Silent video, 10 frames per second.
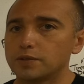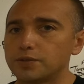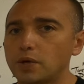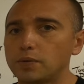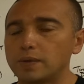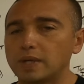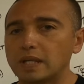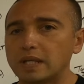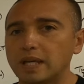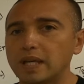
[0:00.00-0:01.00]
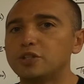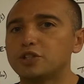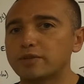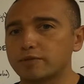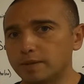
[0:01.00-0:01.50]
So in
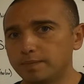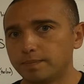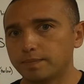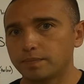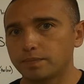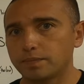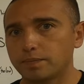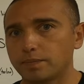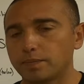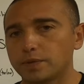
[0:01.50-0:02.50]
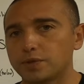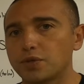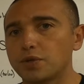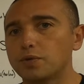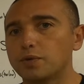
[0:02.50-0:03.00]
general,
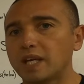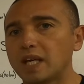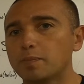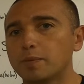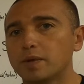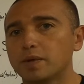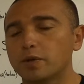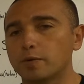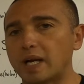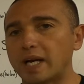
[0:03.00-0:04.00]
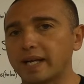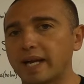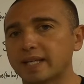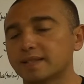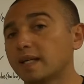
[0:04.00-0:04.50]
to keep your body
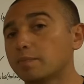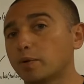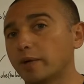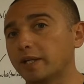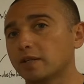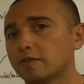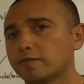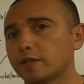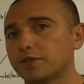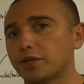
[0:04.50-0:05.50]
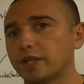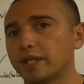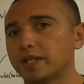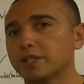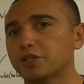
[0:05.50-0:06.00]
at a set point for a certain
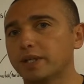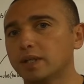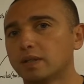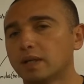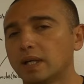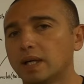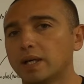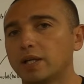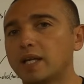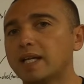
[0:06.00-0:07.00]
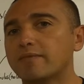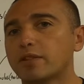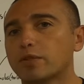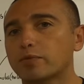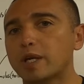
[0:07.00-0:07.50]
condition, you need to have
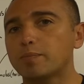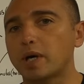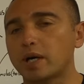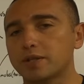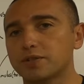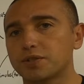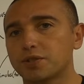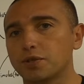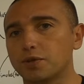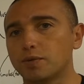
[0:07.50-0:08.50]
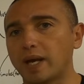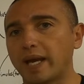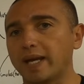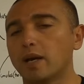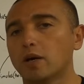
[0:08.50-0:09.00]
three parts to
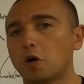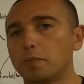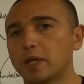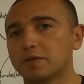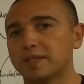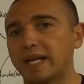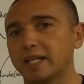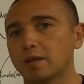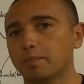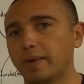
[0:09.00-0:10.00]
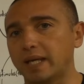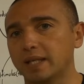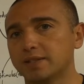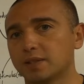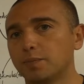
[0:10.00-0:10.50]
a homeostatic
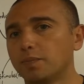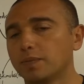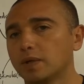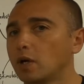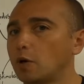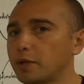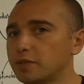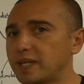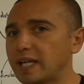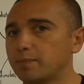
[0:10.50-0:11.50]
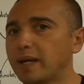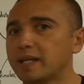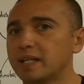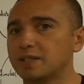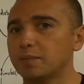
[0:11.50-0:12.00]
mechanism. Homeostatic
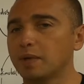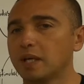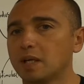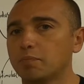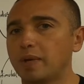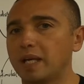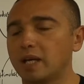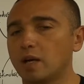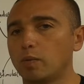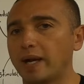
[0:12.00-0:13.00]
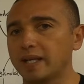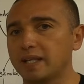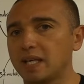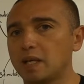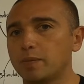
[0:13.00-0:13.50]
mechanism meaning a way to
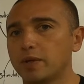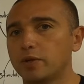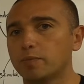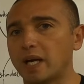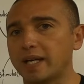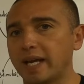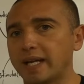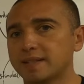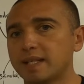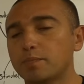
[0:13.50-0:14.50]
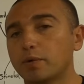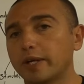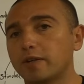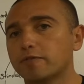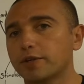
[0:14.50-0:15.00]
keep your body at a set
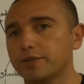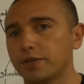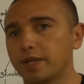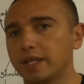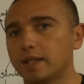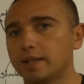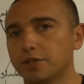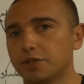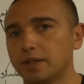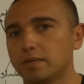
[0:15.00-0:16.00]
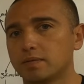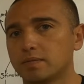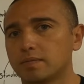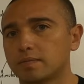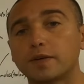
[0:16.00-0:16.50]
point for a certain condition.
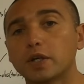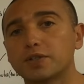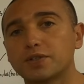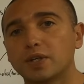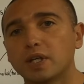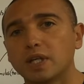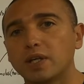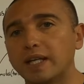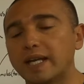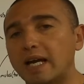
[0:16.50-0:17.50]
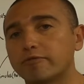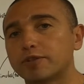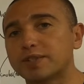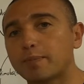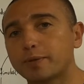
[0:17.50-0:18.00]
First, you need to have
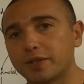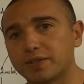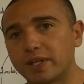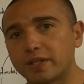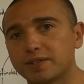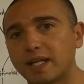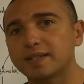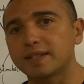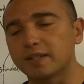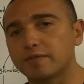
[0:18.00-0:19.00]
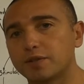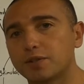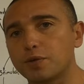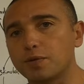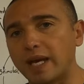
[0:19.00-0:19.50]
receptors that are sensitive
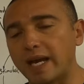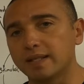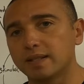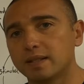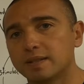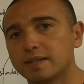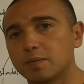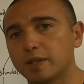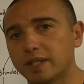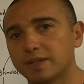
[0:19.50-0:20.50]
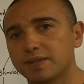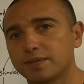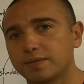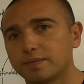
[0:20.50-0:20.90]
to that stimulus.